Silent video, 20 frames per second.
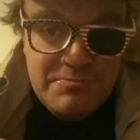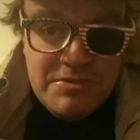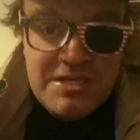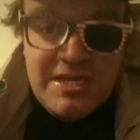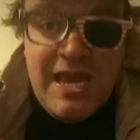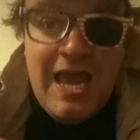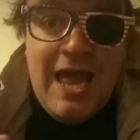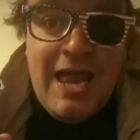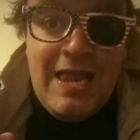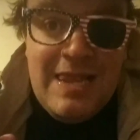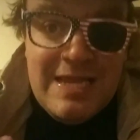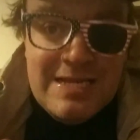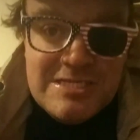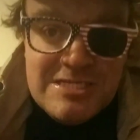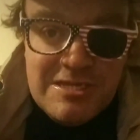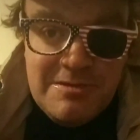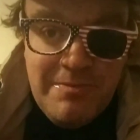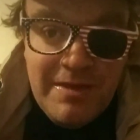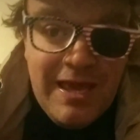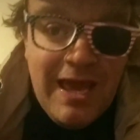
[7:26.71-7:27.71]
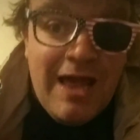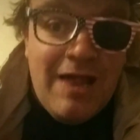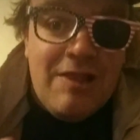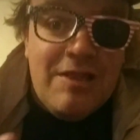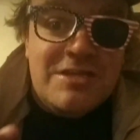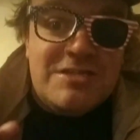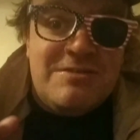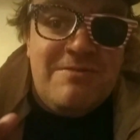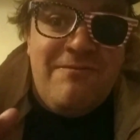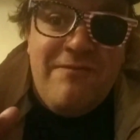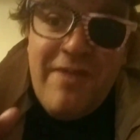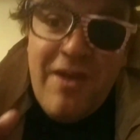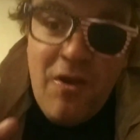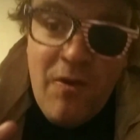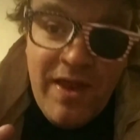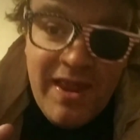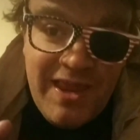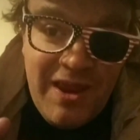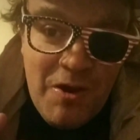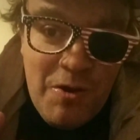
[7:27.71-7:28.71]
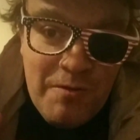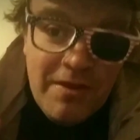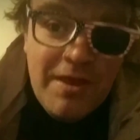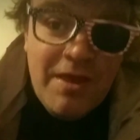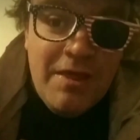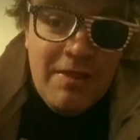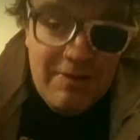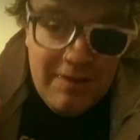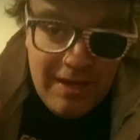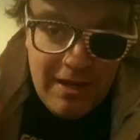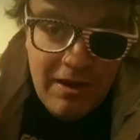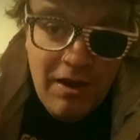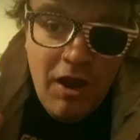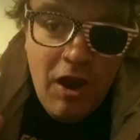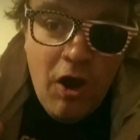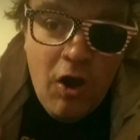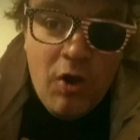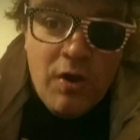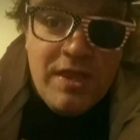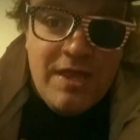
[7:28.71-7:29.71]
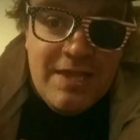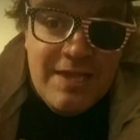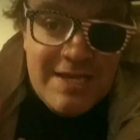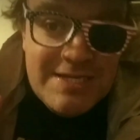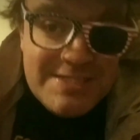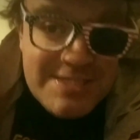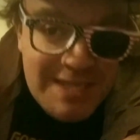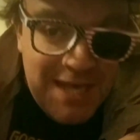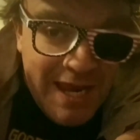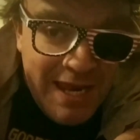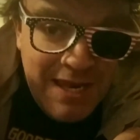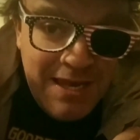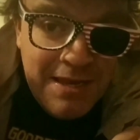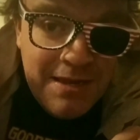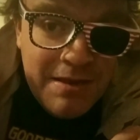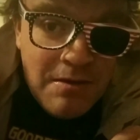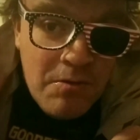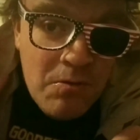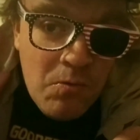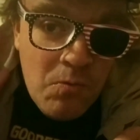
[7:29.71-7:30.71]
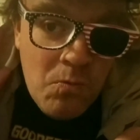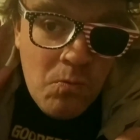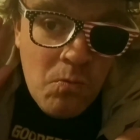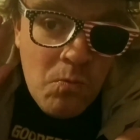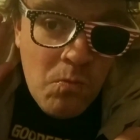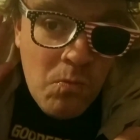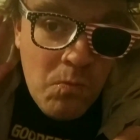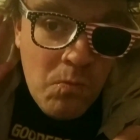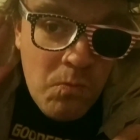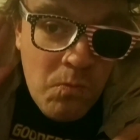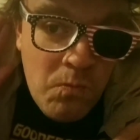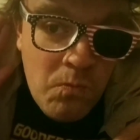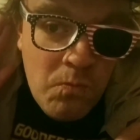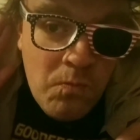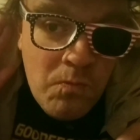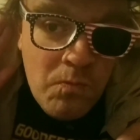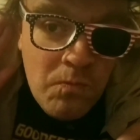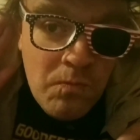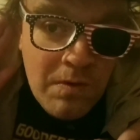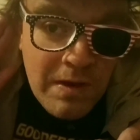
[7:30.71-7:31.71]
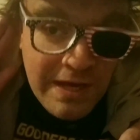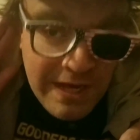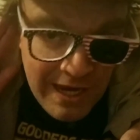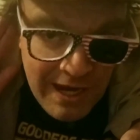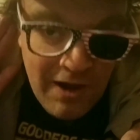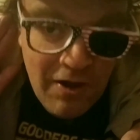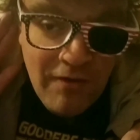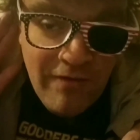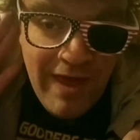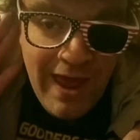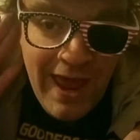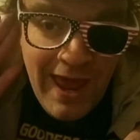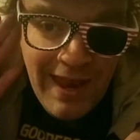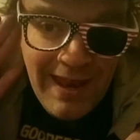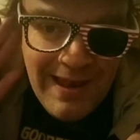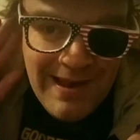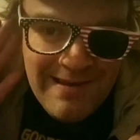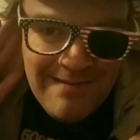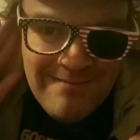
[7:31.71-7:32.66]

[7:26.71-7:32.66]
You gotta listen. You gotta listen very carefully. Are you listening? You hear that?